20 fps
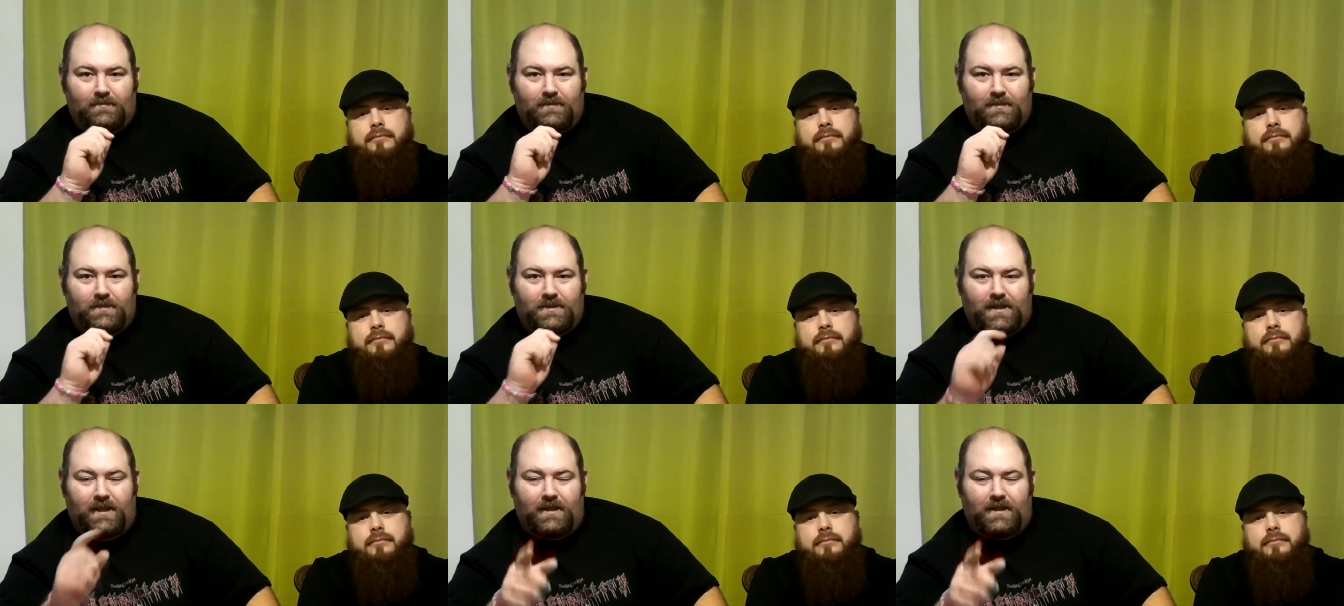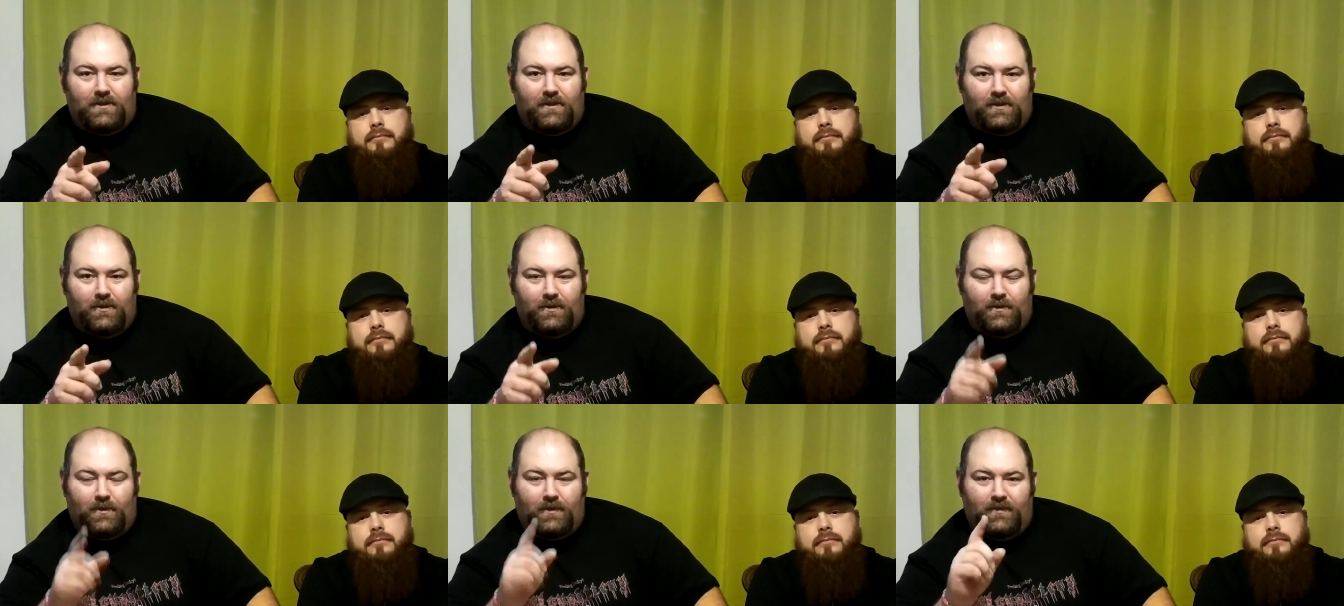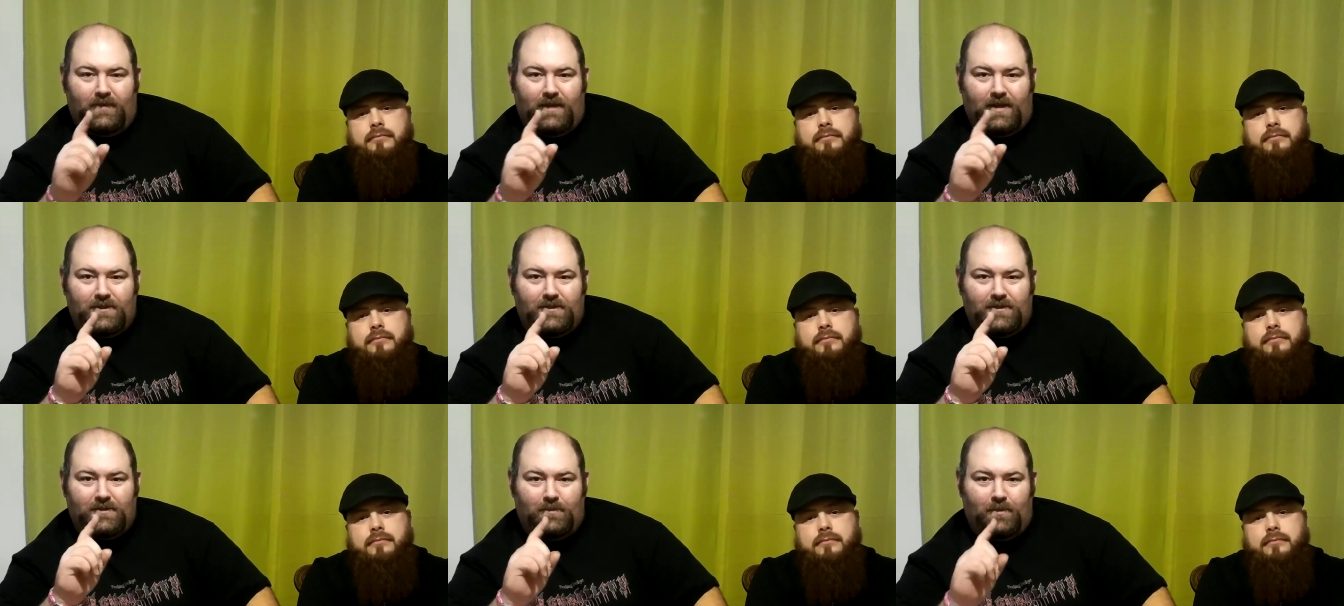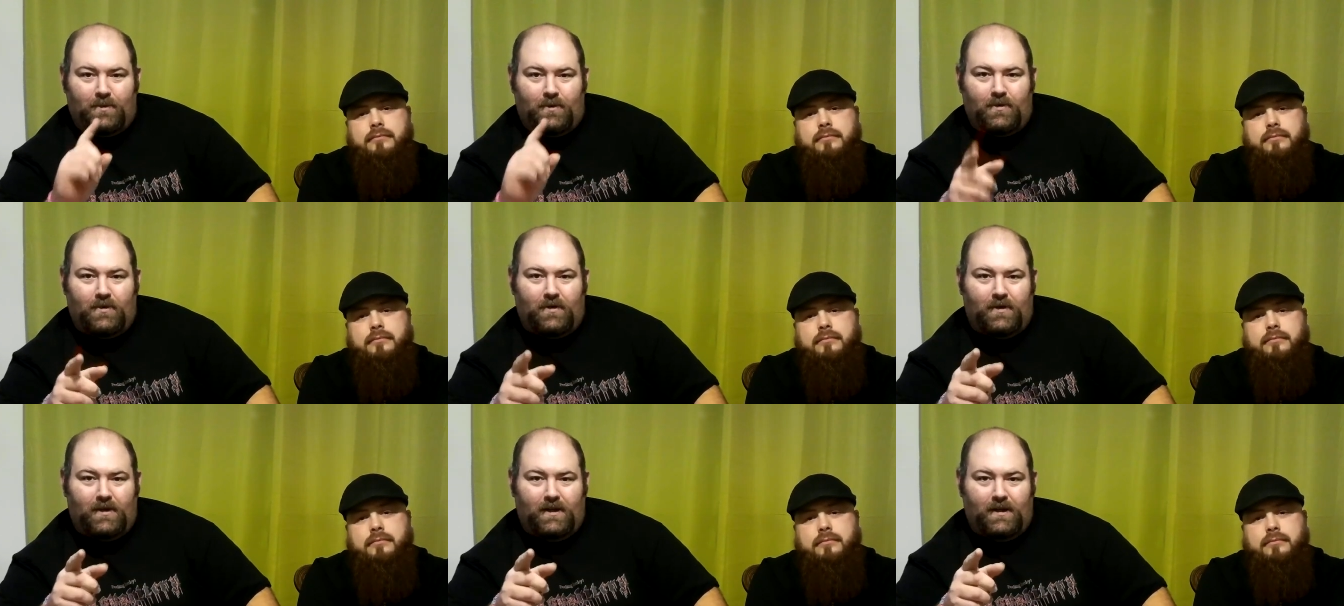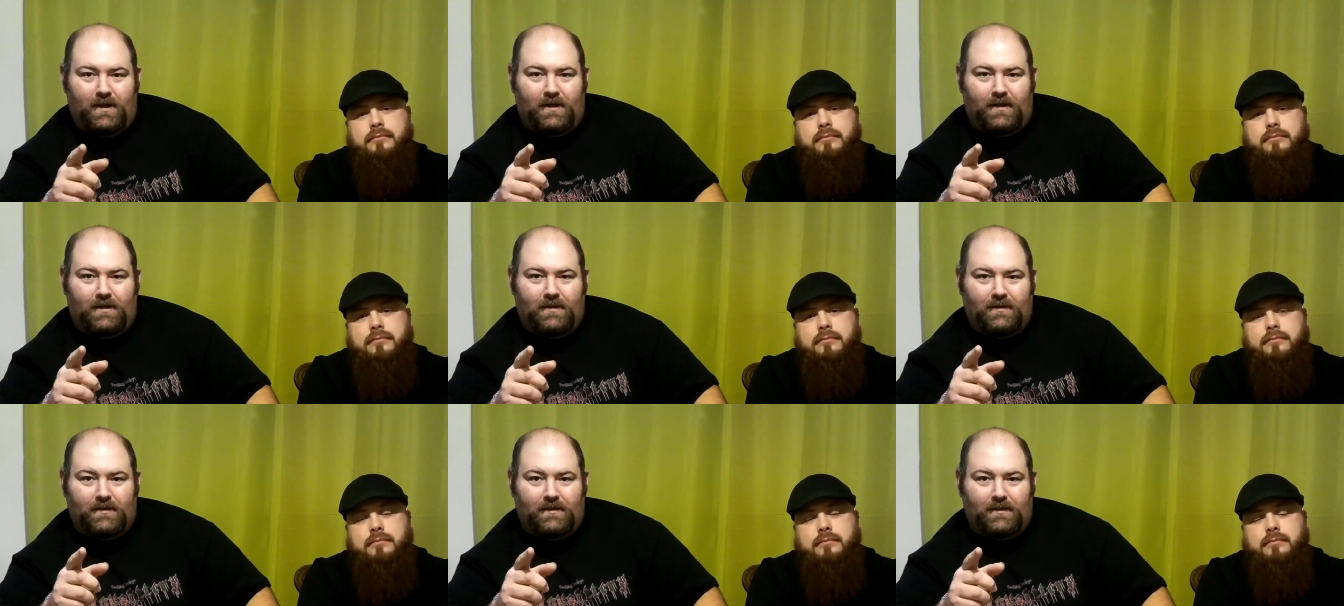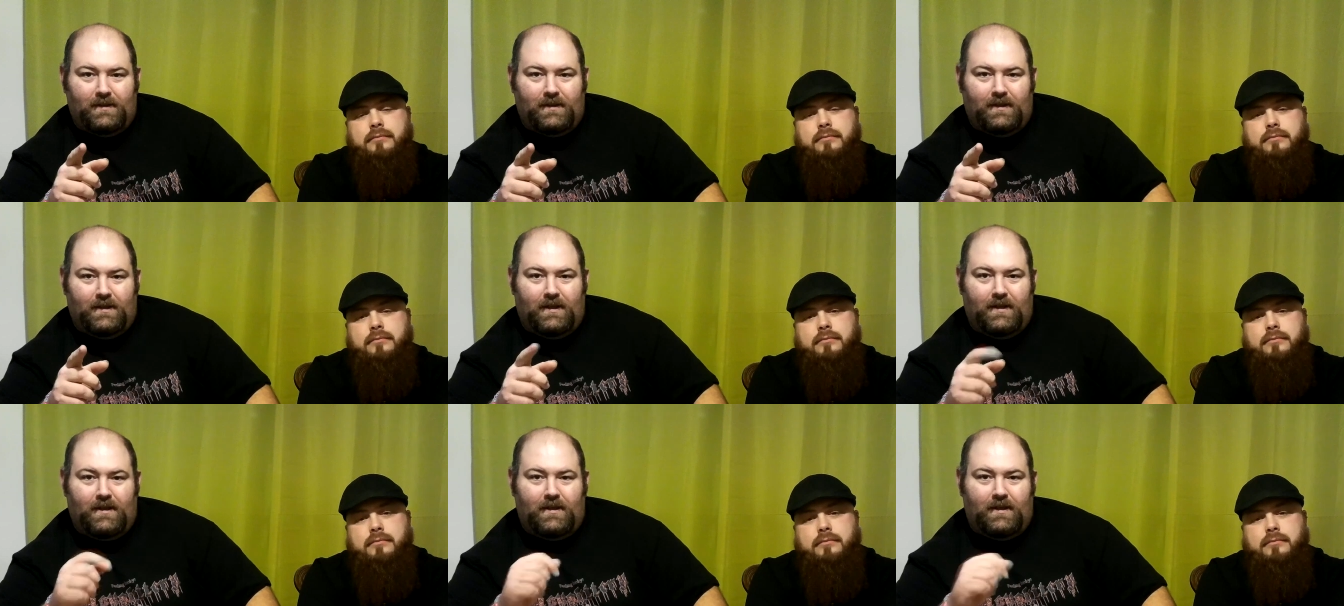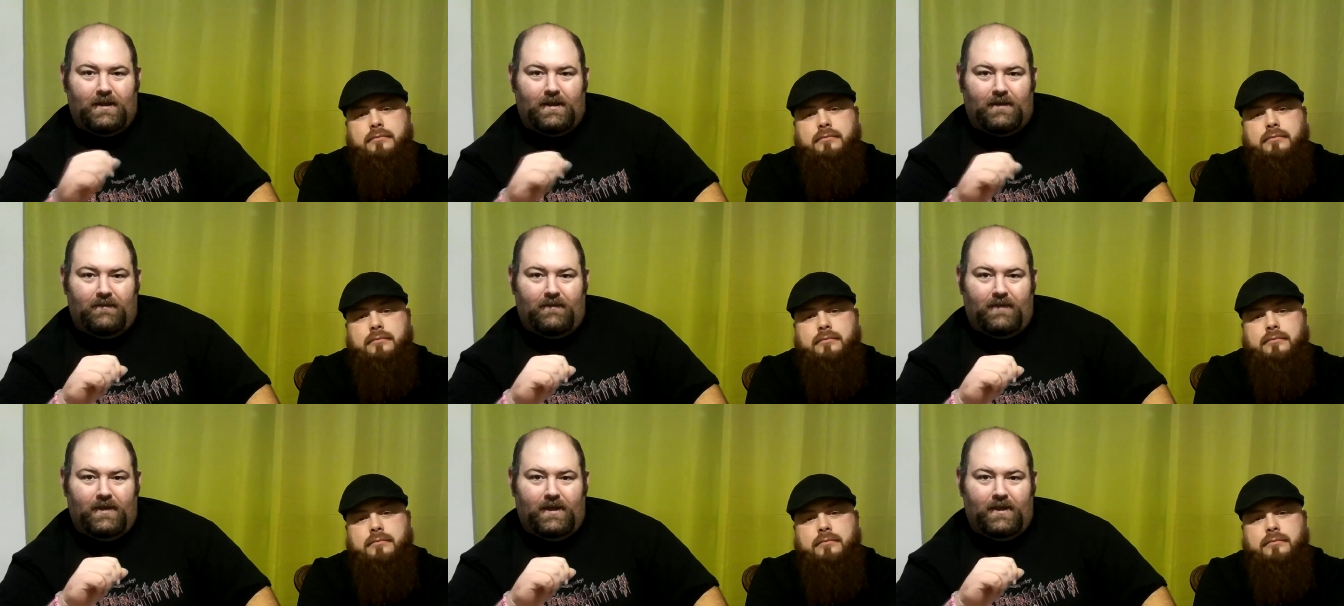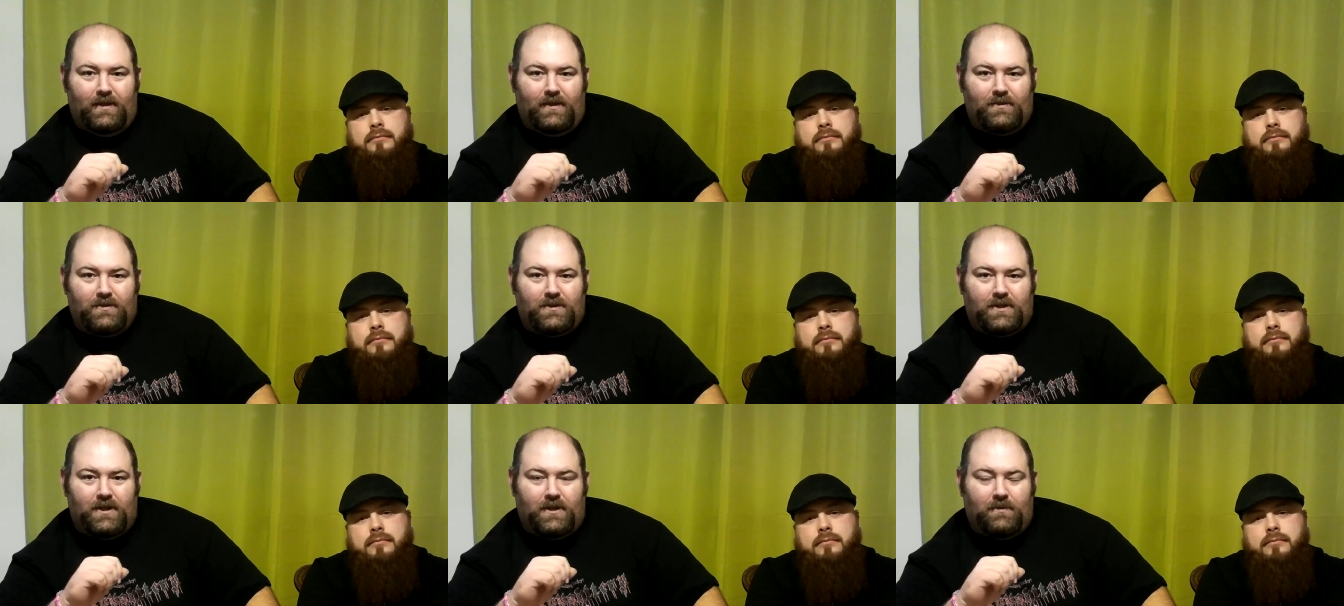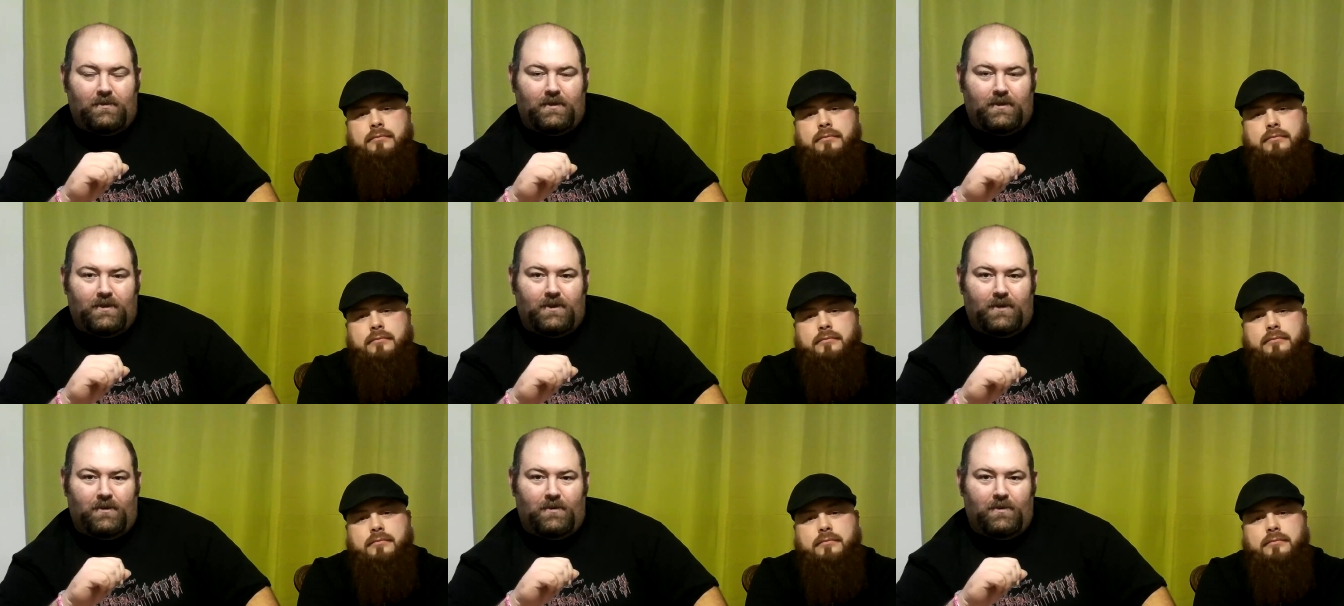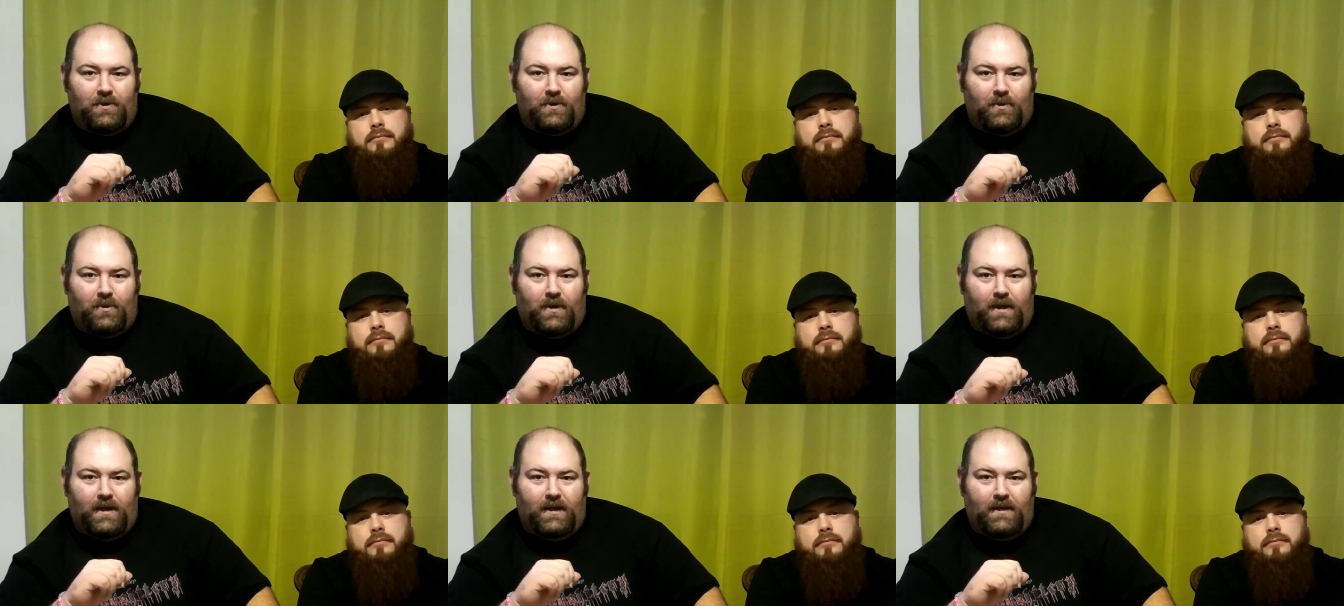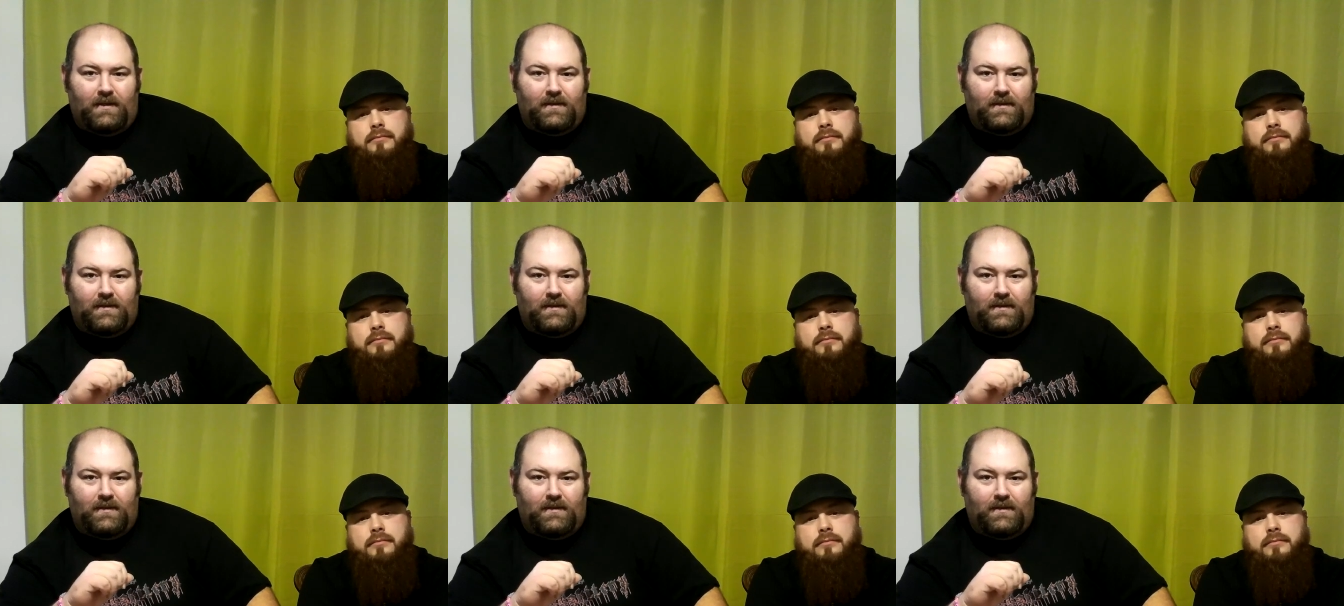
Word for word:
Speaker 1: Stay tuned. We've got some more videos coming your way.